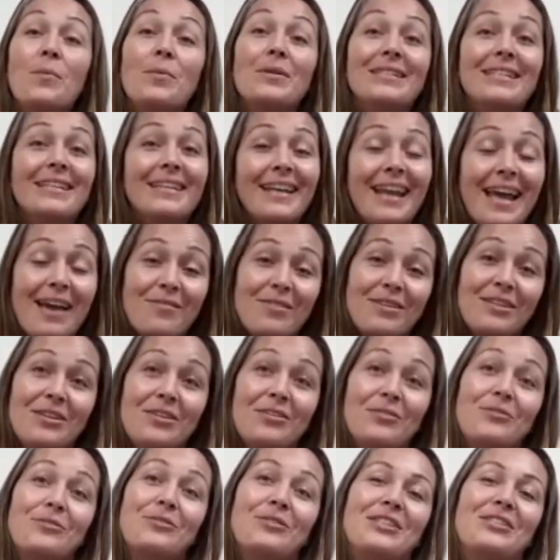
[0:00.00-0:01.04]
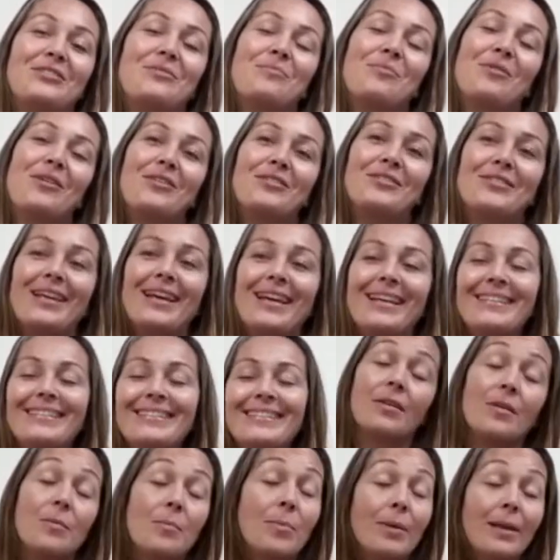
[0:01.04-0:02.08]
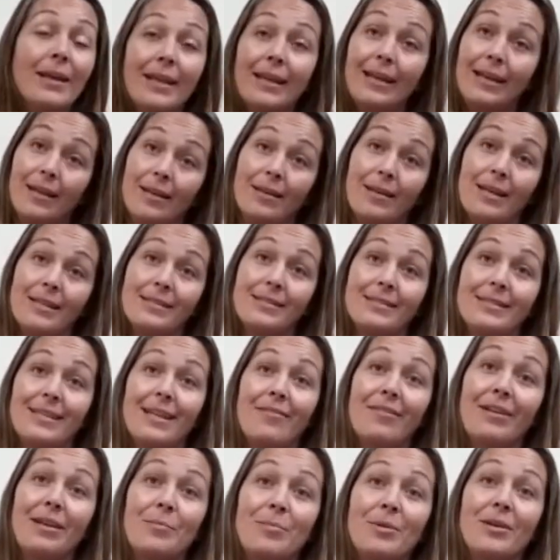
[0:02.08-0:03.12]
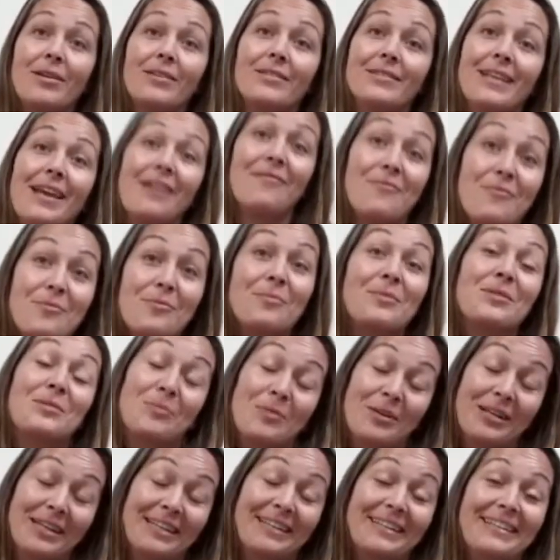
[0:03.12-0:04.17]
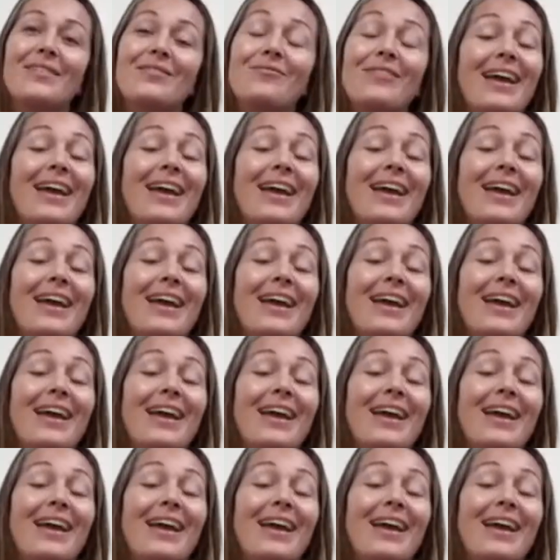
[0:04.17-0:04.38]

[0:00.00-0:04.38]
We didn't have an audition process, completely unnecessary because everyone was brilliant.